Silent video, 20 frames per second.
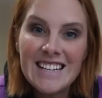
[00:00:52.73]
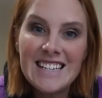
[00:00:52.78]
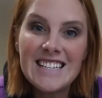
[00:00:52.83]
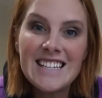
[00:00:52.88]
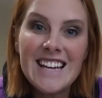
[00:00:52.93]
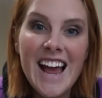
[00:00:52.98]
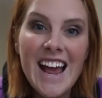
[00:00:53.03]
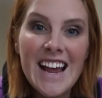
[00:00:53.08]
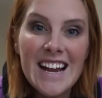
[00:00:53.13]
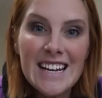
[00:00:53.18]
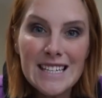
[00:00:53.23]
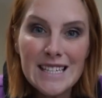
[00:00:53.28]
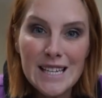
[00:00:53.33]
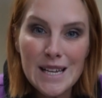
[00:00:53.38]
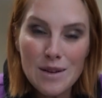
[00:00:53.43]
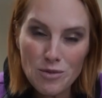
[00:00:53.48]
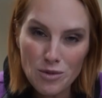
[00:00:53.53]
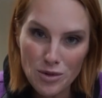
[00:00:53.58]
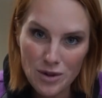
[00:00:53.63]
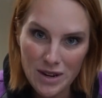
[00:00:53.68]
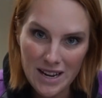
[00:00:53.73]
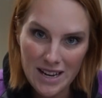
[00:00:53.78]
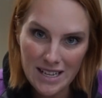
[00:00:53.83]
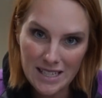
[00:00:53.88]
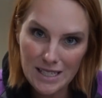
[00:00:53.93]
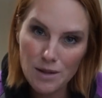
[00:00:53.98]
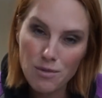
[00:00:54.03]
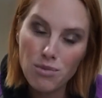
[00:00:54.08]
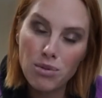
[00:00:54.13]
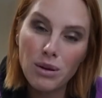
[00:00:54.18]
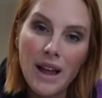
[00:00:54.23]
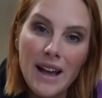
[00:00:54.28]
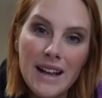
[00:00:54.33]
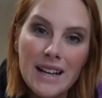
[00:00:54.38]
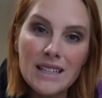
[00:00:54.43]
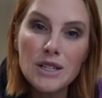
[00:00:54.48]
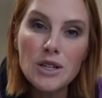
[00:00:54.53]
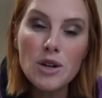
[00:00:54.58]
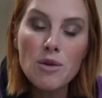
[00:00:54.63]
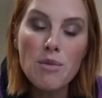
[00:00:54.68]
take some risk, play
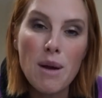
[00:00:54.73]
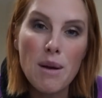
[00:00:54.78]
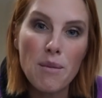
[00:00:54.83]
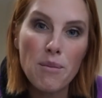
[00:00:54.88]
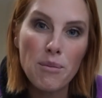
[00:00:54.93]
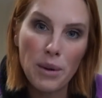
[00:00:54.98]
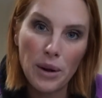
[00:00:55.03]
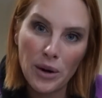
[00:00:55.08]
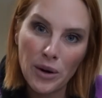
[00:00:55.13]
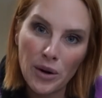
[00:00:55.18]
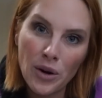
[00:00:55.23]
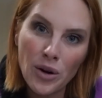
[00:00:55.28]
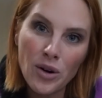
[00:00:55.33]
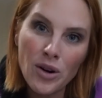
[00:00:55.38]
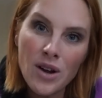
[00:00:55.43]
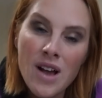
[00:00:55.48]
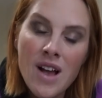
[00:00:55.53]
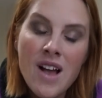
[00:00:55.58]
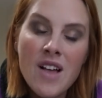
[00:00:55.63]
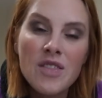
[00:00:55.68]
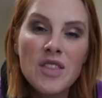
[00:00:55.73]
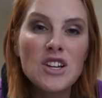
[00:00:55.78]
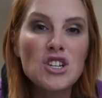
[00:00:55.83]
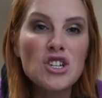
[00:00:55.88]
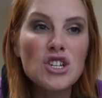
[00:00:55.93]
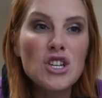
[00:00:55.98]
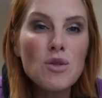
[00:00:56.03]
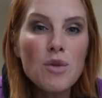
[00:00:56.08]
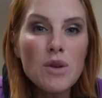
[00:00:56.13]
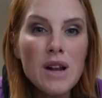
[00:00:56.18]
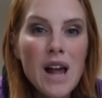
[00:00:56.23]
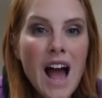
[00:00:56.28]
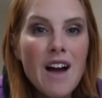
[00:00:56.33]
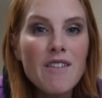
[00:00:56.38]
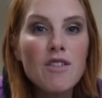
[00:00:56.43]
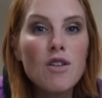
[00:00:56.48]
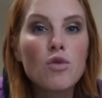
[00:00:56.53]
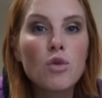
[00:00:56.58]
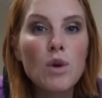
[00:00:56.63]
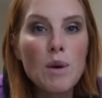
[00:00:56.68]
a little bit bigger, that she would
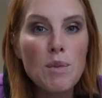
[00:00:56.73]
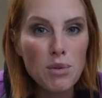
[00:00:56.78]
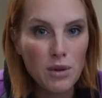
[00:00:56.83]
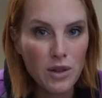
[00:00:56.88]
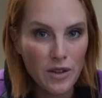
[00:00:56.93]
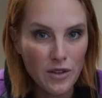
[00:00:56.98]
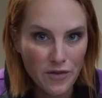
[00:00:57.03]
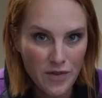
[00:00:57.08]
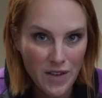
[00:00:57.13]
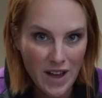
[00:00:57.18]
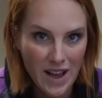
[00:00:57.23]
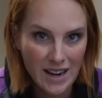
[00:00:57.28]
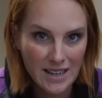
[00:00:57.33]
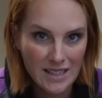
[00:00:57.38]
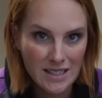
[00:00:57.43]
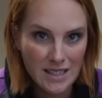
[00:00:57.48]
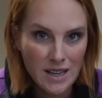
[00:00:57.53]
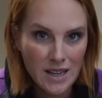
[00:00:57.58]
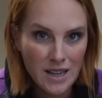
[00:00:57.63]
have a ripple effect